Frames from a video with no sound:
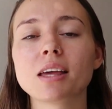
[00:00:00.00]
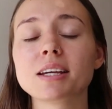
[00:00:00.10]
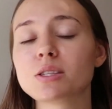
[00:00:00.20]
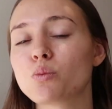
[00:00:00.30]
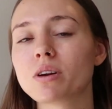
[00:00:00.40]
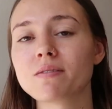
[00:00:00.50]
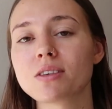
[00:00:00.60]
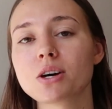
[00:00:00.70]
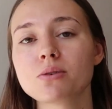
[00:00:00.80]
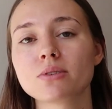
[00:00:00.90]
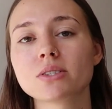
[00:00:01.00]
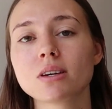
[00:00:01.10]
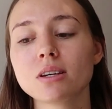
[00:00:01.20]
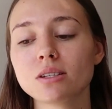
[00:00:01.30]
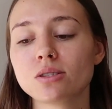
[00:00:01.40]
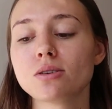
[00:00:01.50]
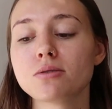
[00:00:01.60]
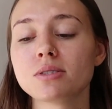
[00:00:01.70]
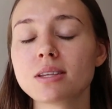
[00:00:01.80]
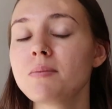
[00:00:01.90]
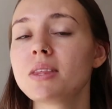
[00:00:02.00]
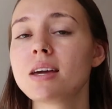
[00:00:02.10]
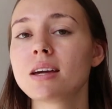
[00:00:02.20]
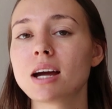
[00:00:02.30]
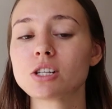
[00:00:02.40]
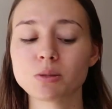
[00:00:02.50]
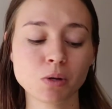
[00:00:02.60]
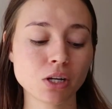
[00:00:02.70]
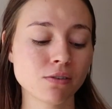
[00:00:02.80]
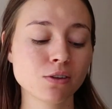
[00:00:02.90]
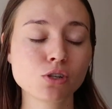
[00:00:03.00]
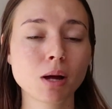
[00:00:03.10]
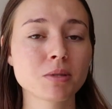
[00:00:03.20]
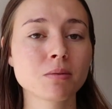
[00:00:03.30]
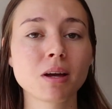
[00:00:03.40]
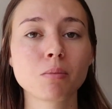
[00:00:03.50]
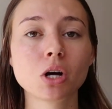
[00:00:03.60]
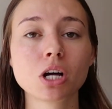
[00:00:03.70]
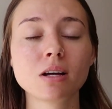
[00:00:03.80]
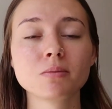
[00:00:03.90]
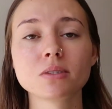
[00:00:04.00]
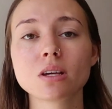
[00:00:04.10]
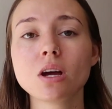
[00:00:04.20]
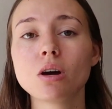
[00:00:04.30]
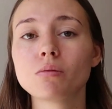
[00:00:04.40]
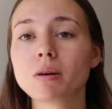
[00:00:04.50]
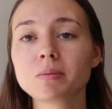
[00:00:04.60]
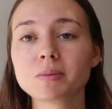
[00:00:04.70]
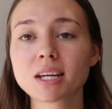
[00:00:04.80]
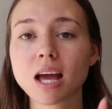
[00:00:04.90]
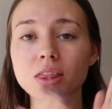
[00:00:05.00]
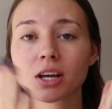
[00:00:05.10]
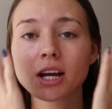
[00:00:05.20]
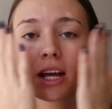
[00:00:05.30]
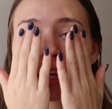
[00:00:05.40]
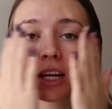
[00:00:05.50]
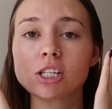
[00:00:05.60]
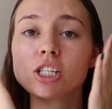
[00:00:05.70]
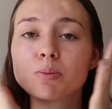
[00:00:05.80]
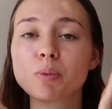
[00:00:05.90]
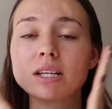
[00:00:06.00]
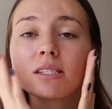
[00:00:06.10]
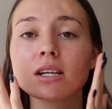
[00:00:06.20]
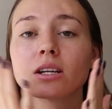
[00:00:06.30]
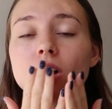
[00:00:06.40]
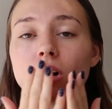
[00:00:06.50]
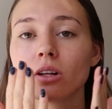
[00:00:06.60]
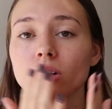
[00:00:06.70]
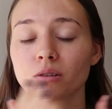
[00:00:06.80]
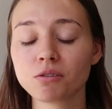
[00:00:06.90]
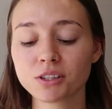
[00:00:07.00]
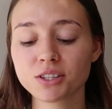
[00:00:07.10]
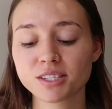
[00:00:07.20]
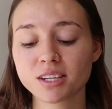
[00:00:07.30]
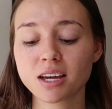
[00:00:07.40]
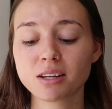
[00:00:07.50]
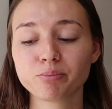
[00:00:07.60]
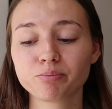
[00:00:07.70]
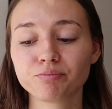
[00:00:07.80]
Like it's one of those. So same thing, I just put a few drops in my palms, rub them together, and then I just press it all over the skin.